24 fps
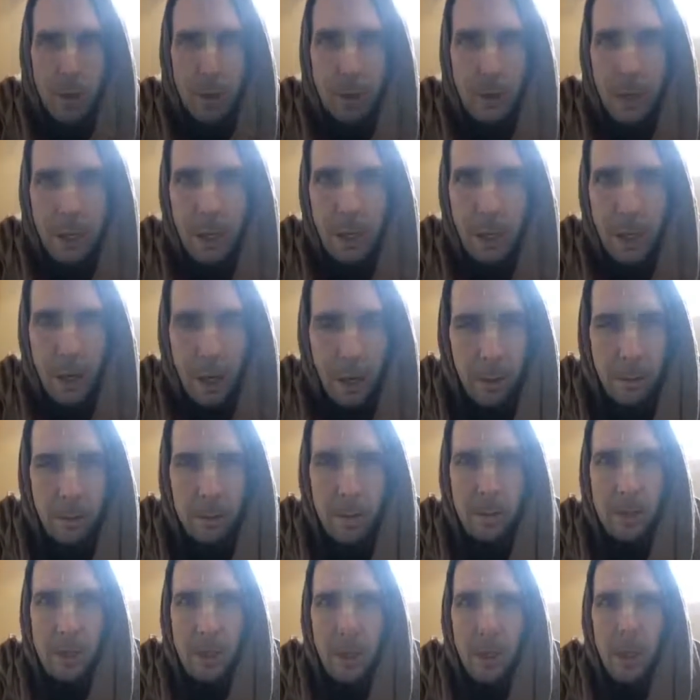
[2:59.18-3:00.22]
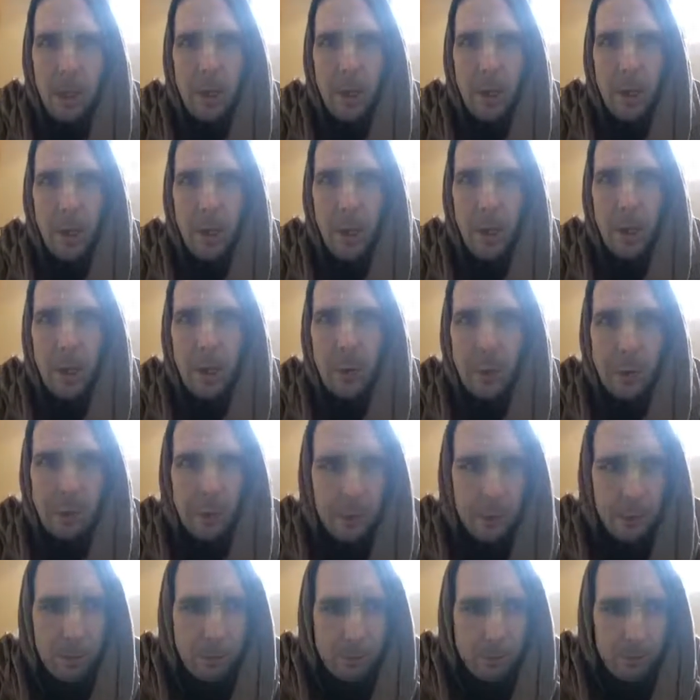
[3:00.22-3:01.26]
Thank you, Yadav
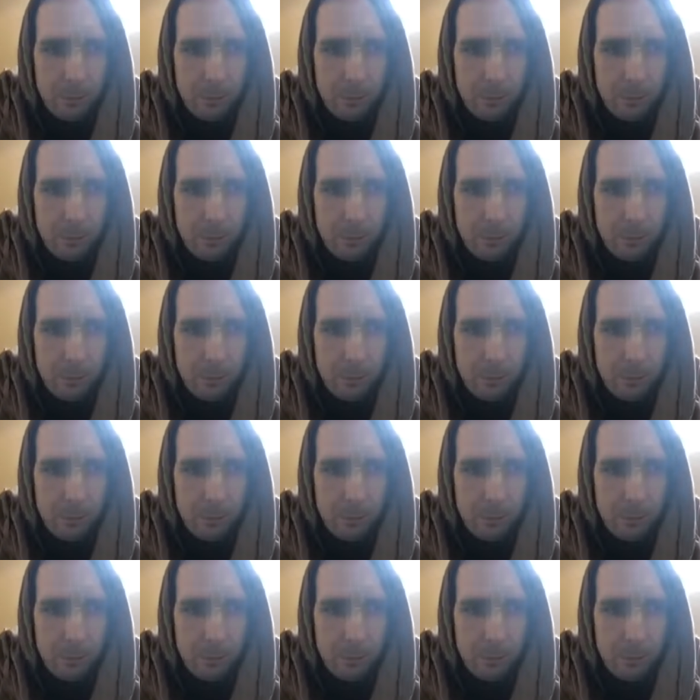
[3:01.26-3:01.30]
Prabhu.